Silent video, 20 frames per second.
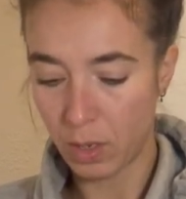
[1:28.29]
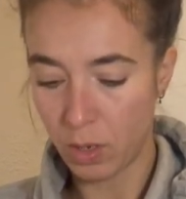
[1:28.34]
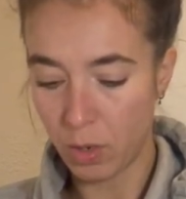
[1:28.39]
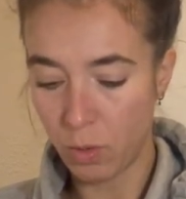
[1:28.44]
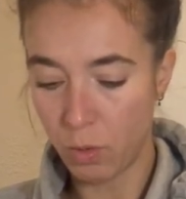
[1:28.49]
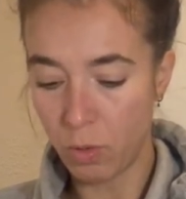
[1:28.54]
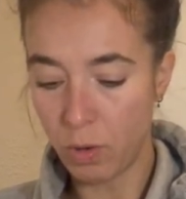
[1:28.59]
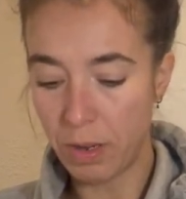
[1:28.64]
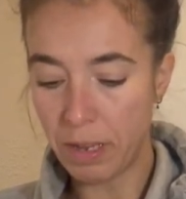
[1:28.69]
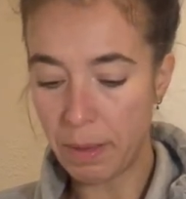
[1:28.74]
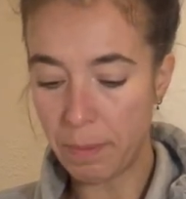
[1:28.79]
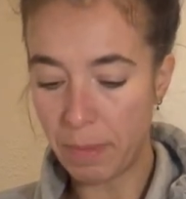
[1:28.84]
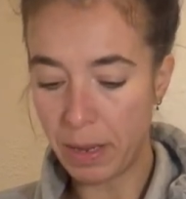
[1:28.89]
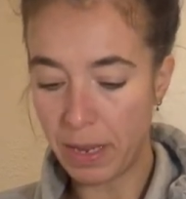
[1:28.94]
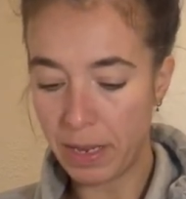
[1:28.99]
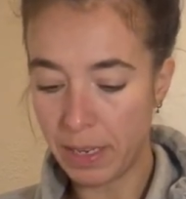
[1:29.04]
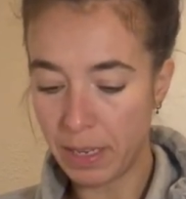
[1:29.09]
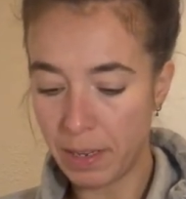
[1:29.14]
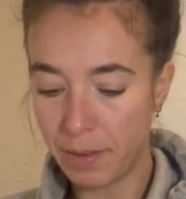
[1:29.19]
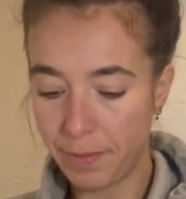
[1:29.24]
Who am
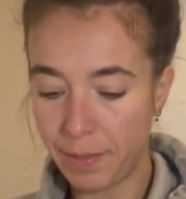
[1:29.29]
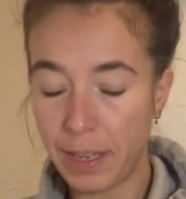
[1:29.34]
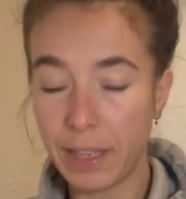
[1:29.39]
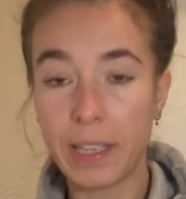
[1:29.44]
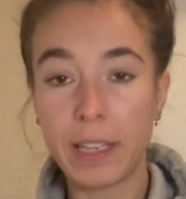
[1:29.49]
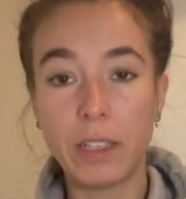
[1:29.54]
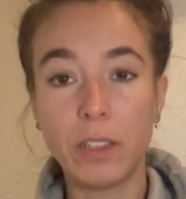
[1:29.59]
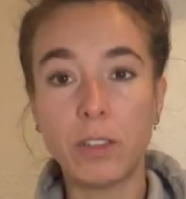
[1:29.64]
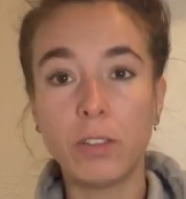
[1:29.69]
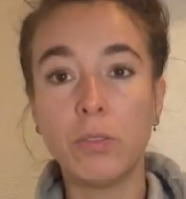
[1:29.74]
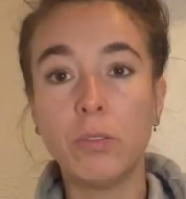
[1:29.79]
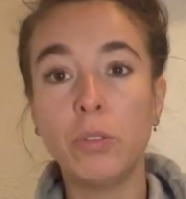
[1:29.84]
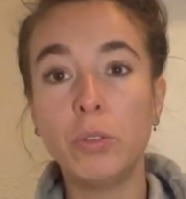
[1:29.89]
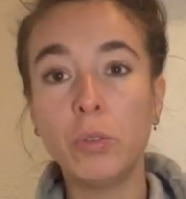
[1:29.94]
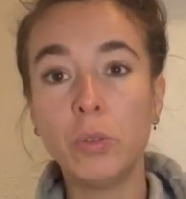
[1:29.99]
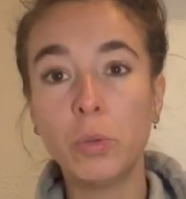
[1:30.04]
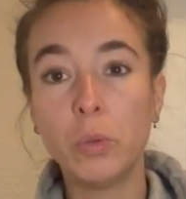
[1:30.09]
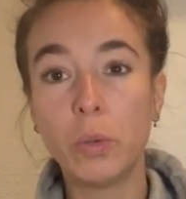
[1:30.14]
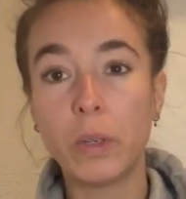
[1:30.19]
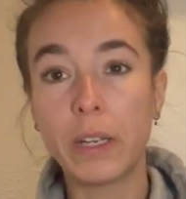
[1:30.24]
I if I cannot
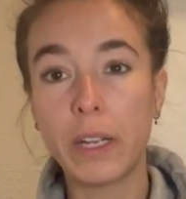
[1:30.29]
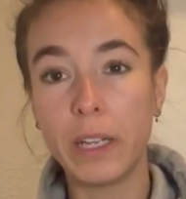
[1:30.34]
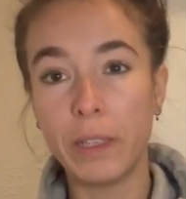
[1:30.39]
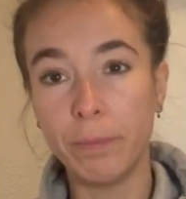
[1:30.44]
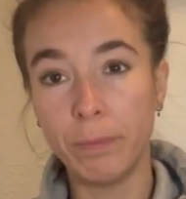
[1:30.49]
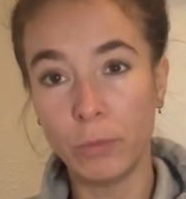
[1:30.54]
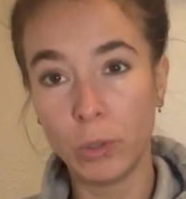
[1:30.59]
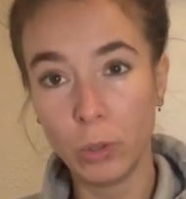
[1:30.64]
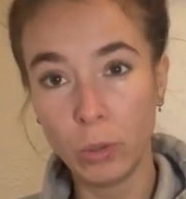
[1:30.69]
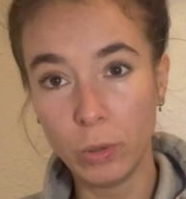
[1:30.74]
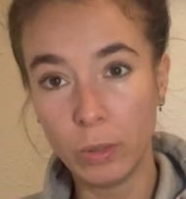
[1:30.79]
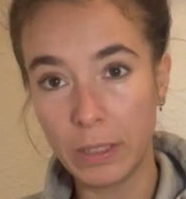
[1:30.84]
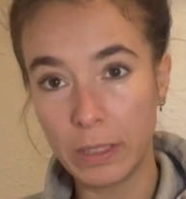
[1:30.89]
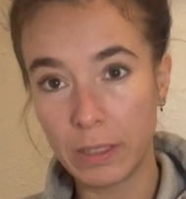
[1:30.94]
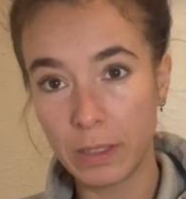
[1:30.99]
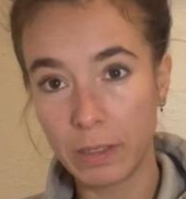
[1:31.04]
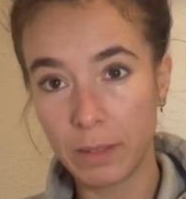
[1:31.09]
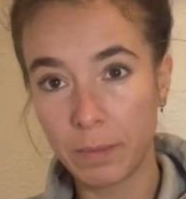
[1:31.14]
do what I'm doing?